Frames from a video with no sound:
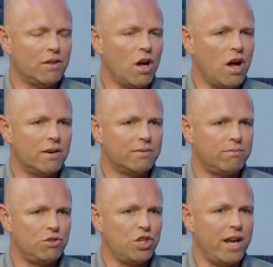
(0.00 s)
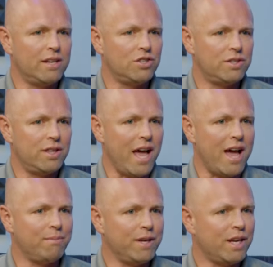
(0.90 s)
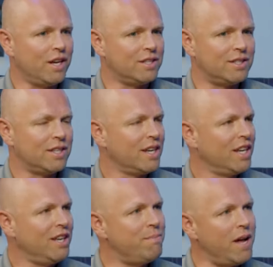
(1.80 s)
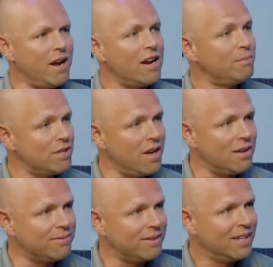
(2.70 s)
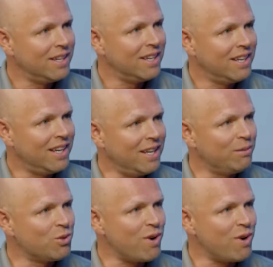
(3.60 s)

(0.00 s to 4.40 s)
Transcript: a law or change that because he bet on himself. Yeah. And he was